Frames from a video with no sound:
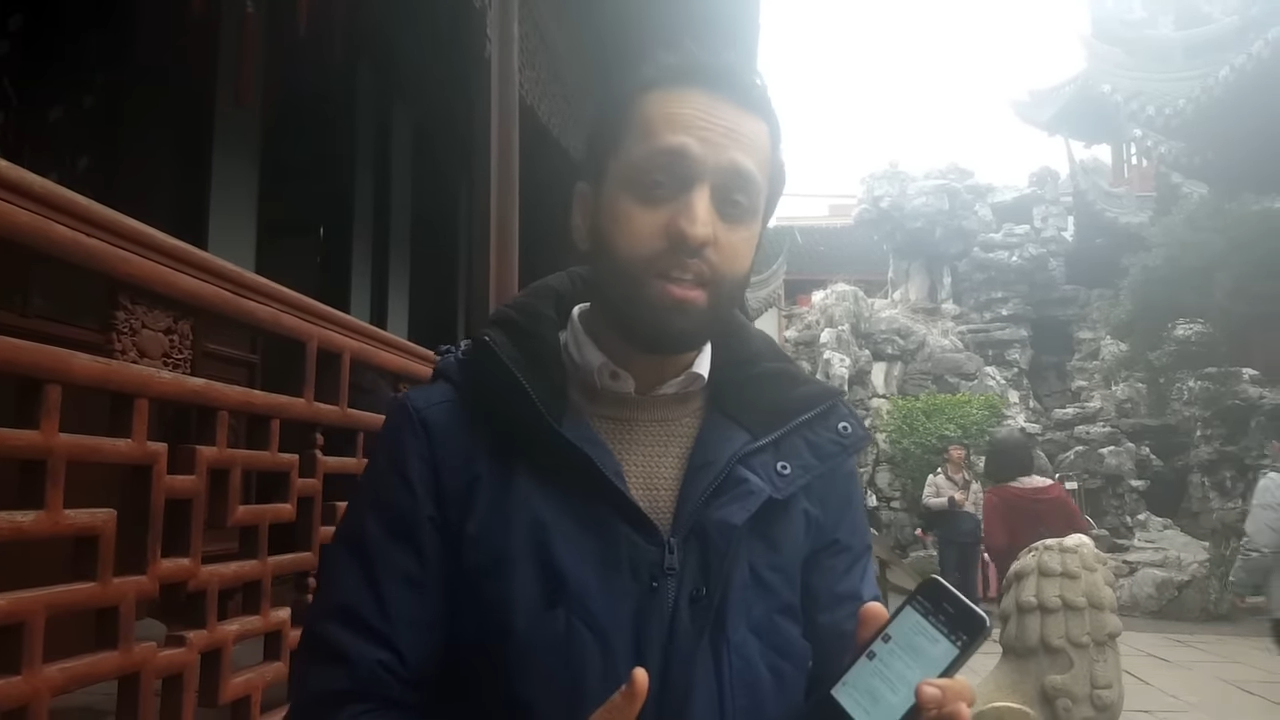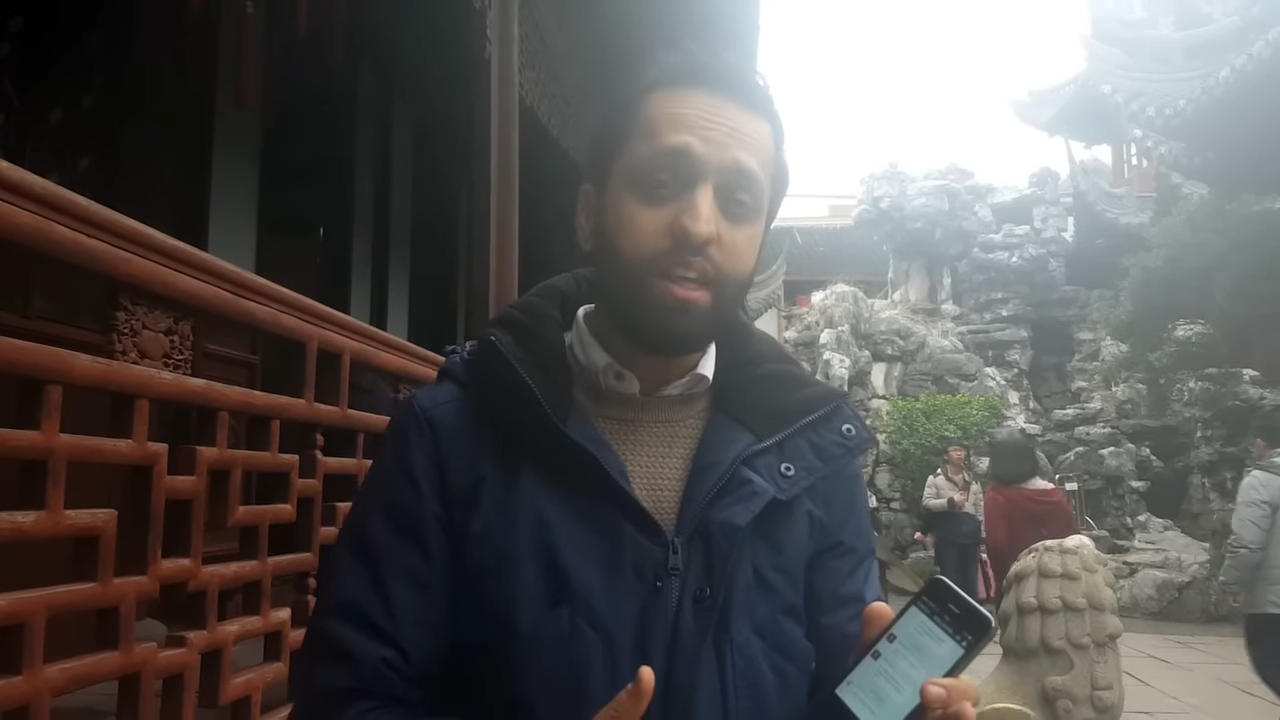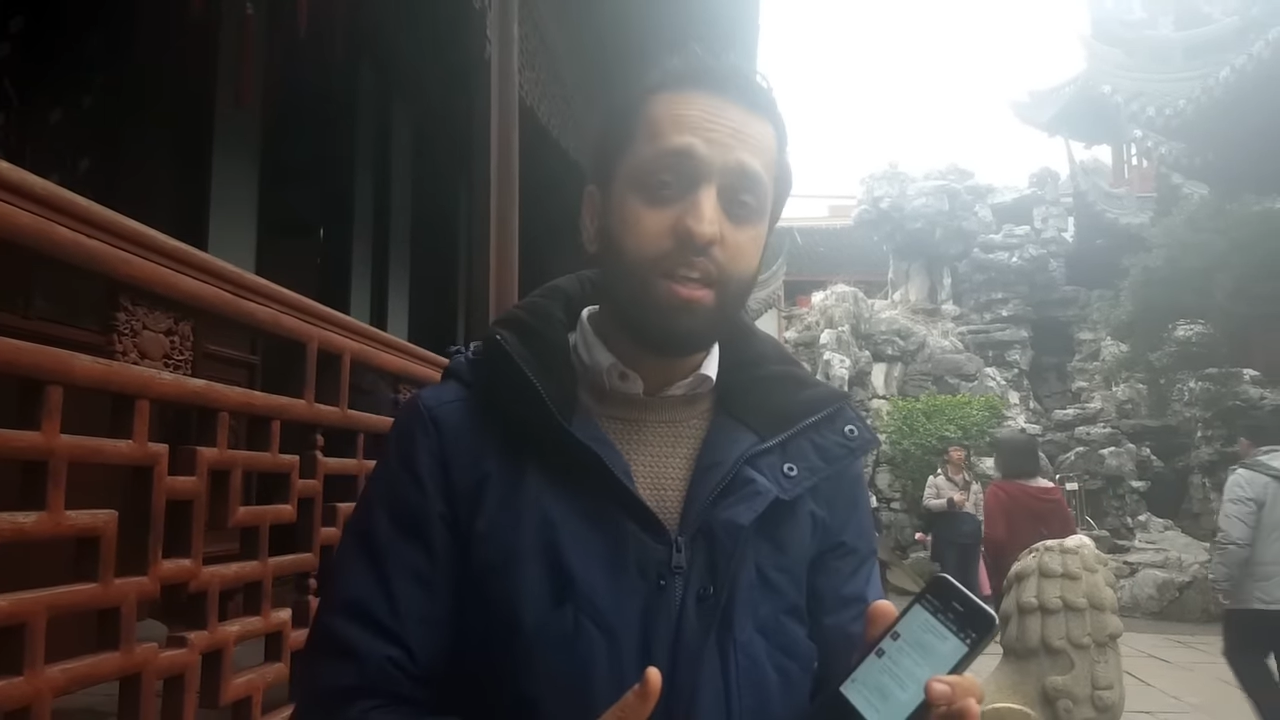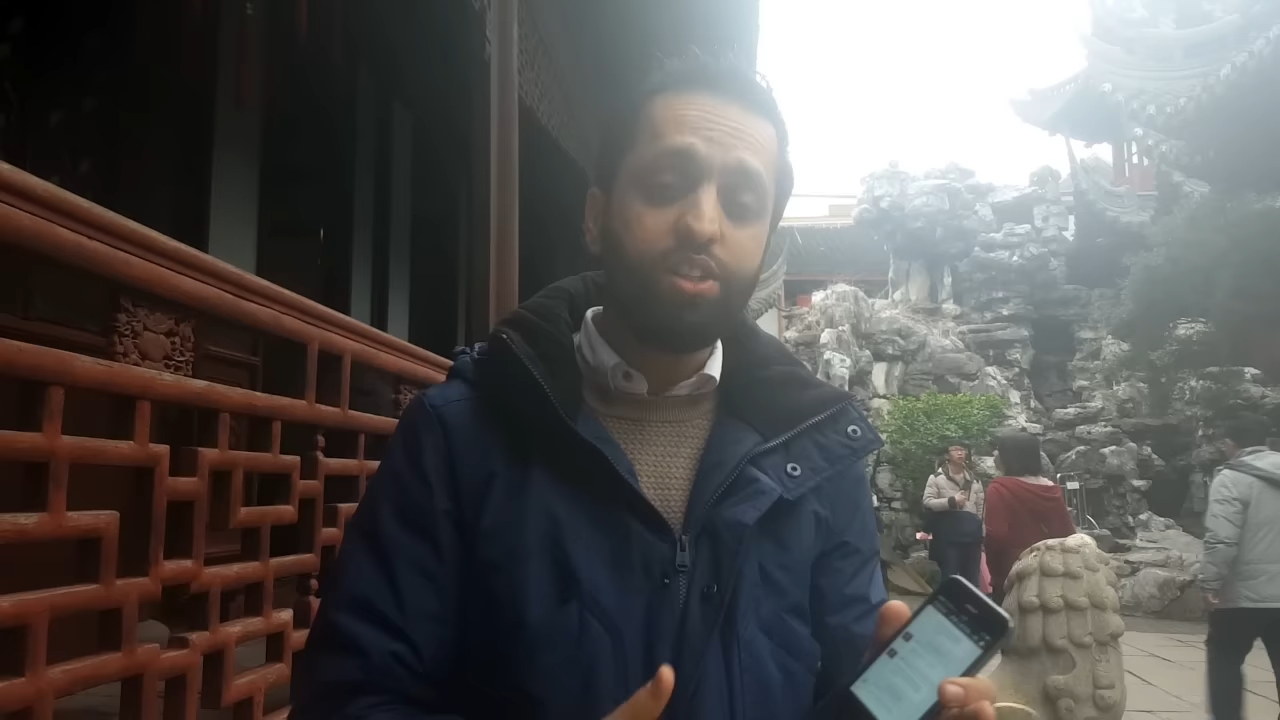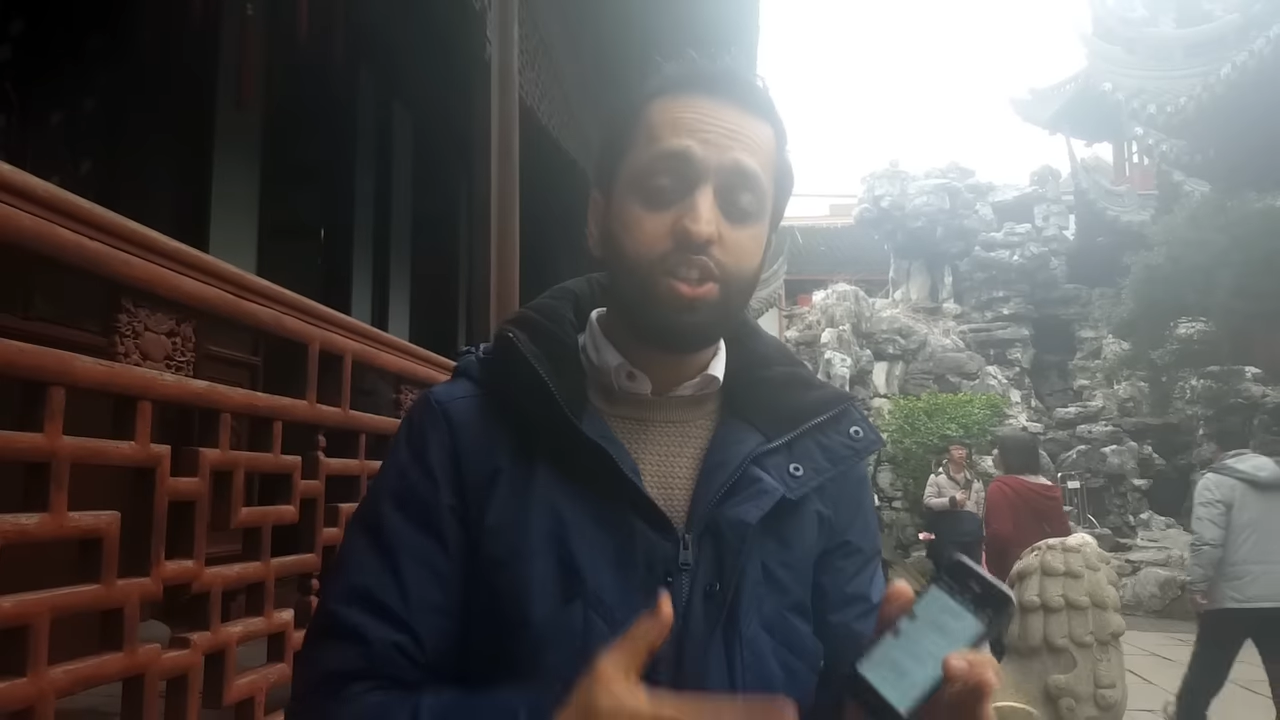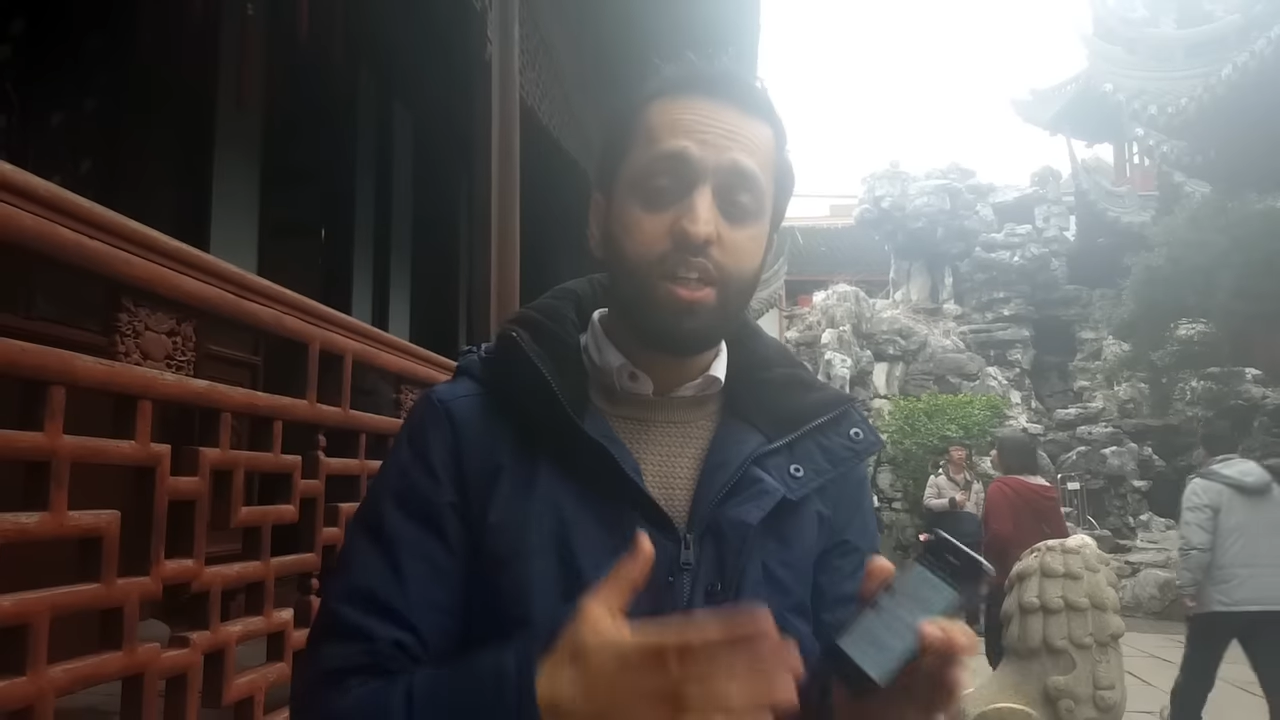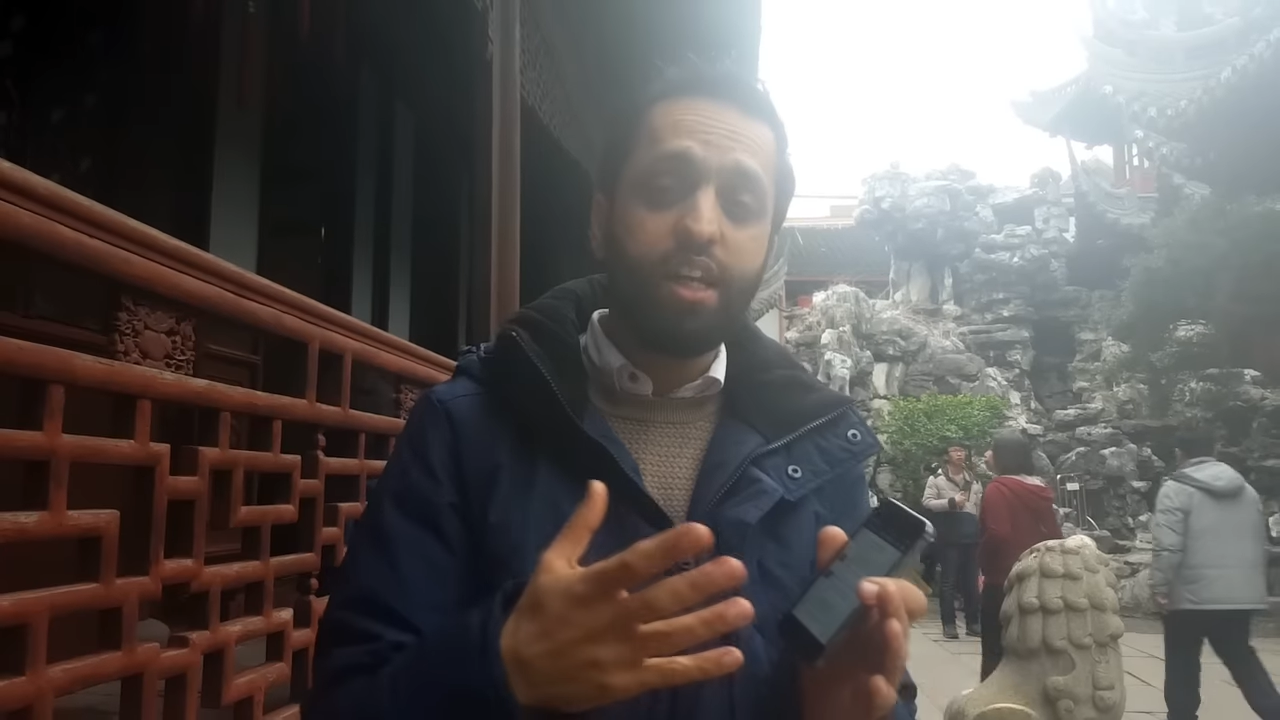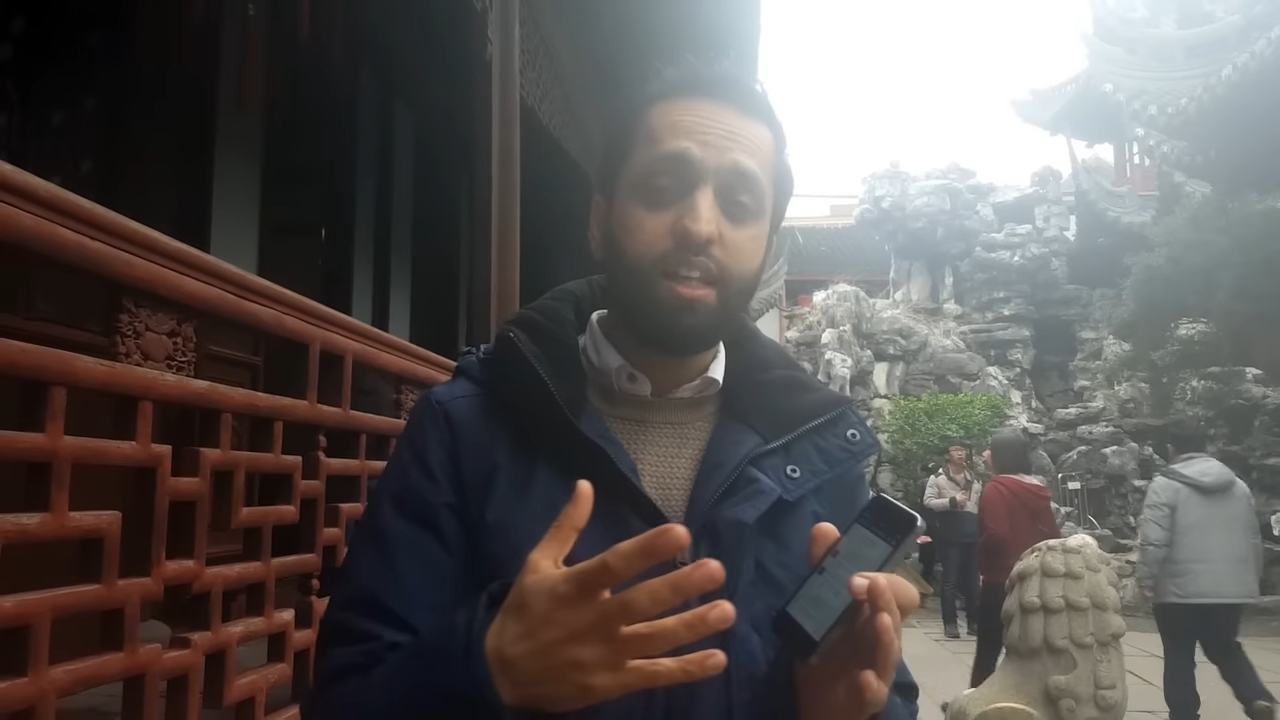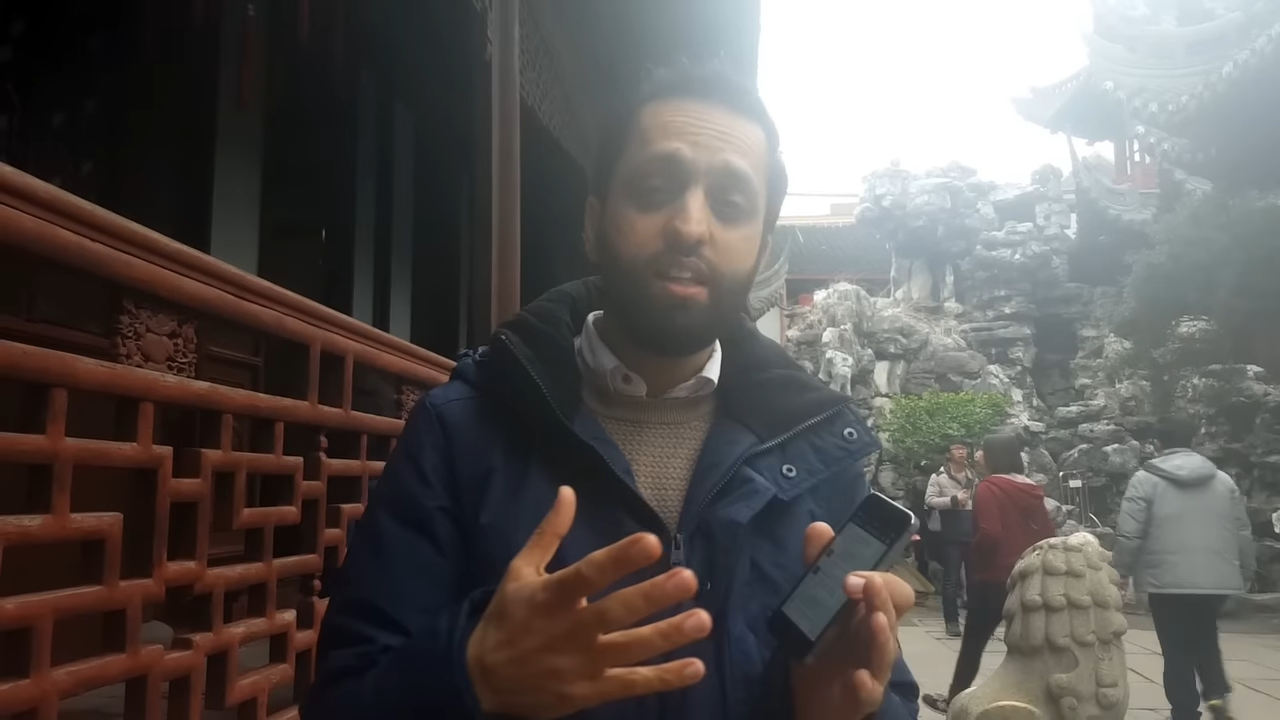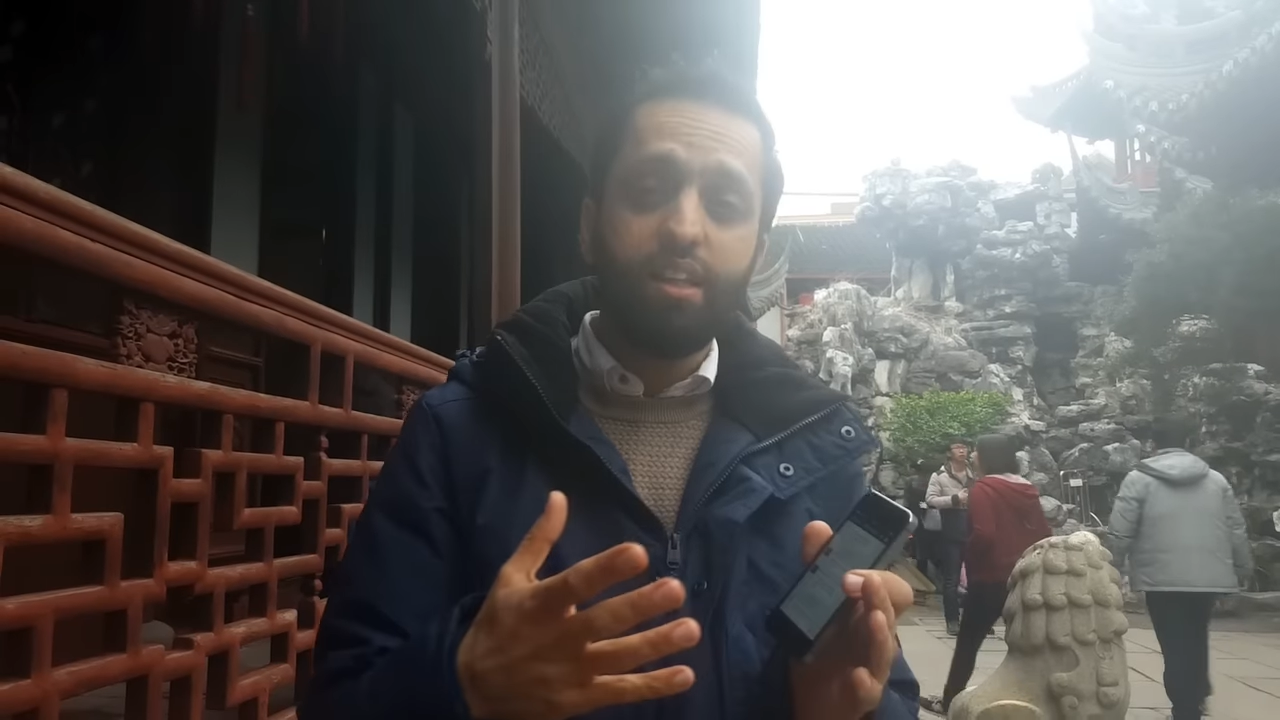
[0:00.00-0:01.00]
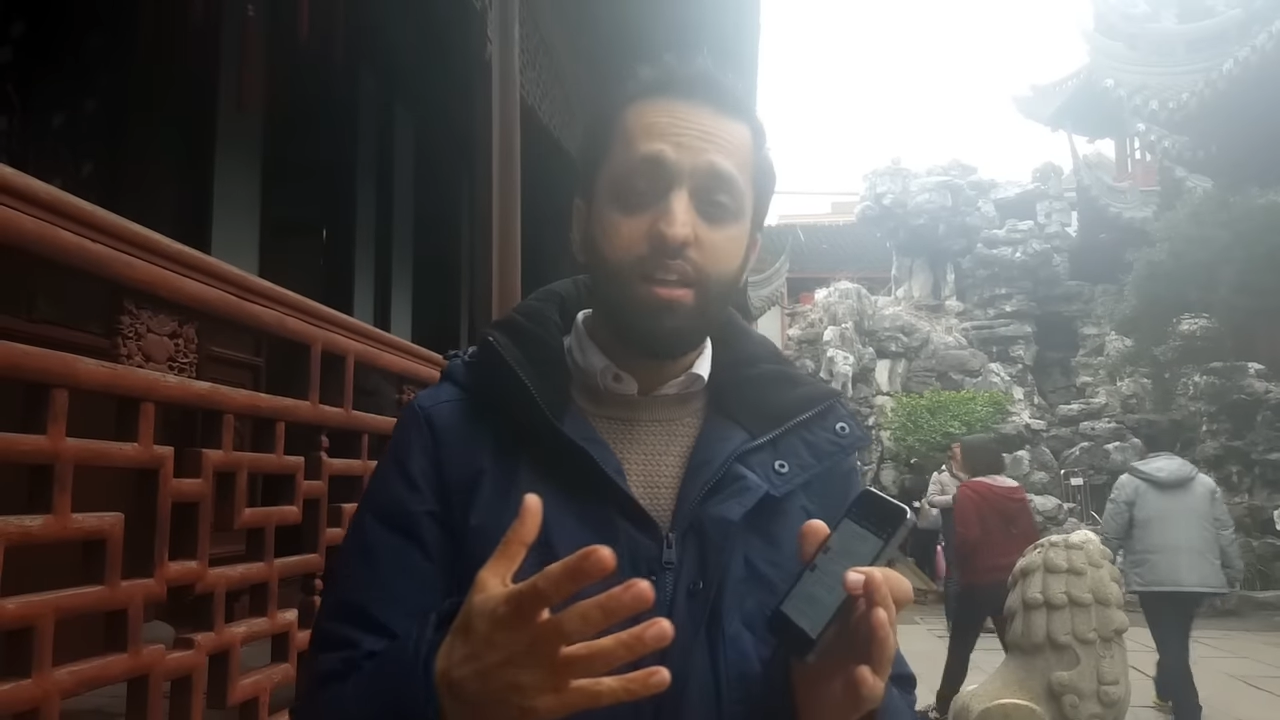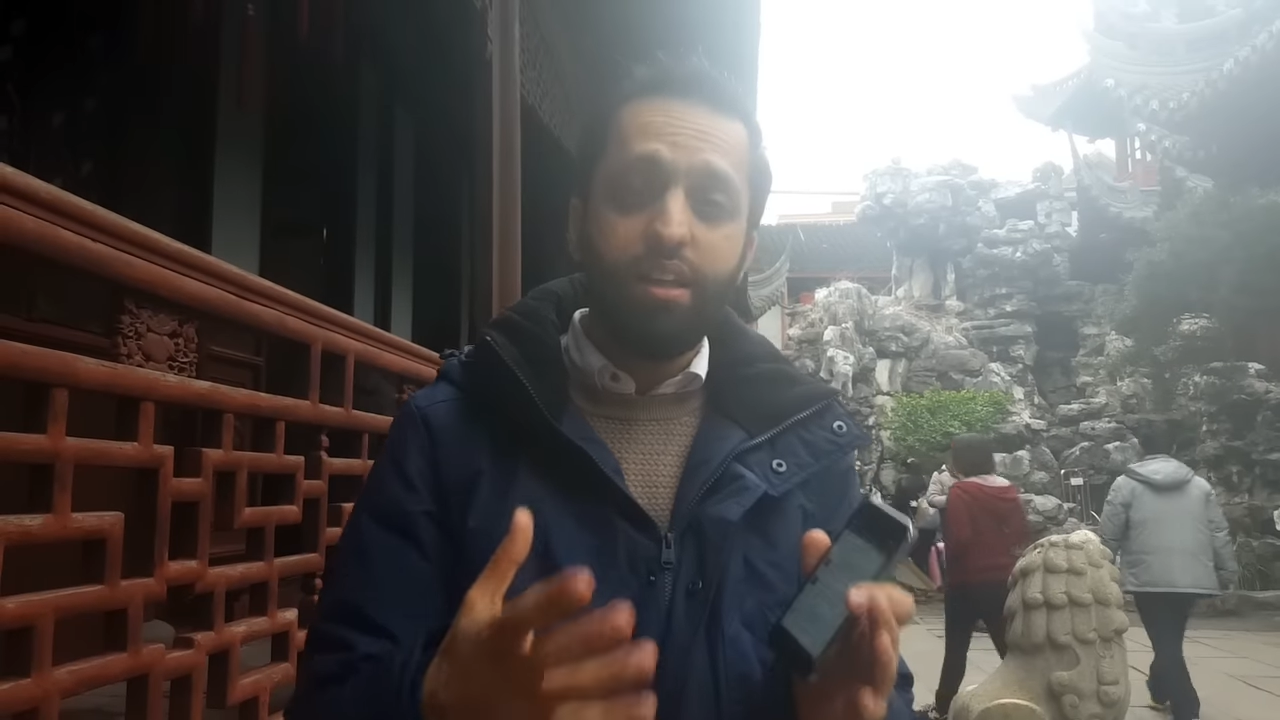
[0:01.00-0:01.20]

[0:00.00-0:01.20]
there in Xi'an,